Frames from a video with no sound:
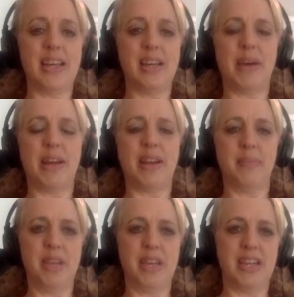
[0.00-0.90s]
like about
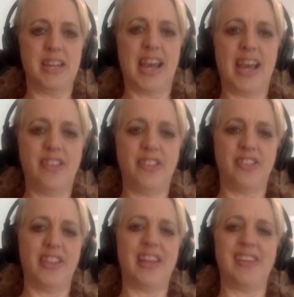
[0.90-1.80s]
it being attached
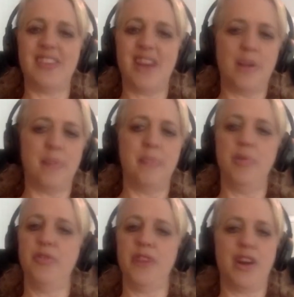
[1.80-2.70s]
is that it's not
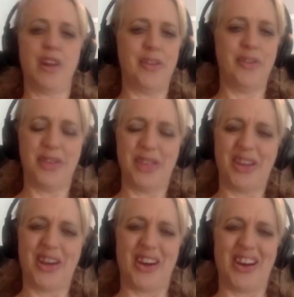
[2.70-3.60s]
moving all over the
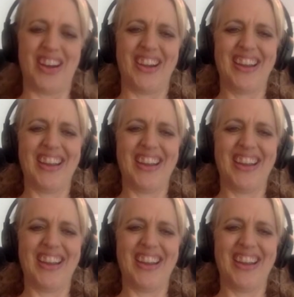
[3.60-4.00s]
car.